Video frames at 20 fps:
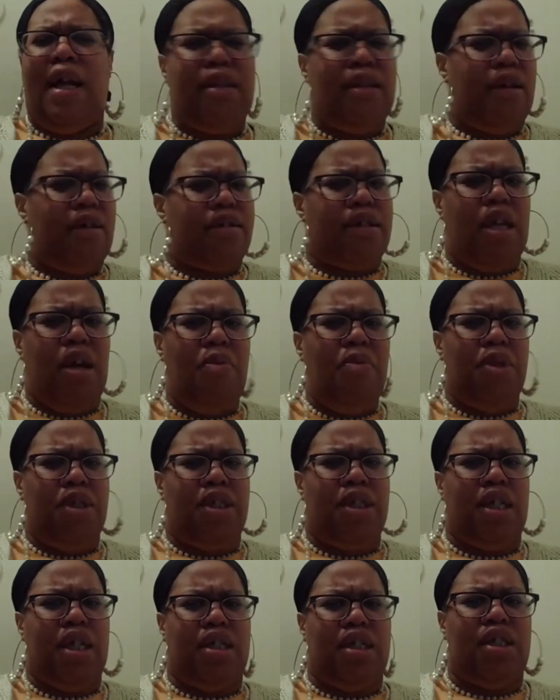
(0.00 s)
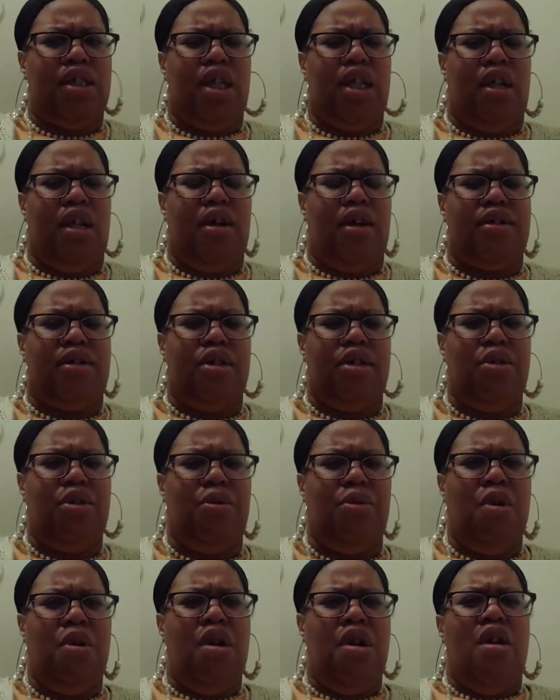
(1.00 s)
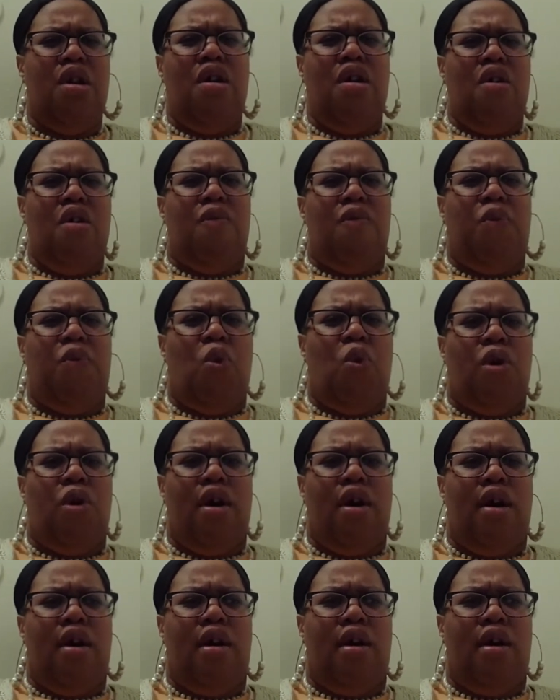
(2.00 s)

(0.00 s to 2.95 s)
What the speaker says: thought that was against the law too, for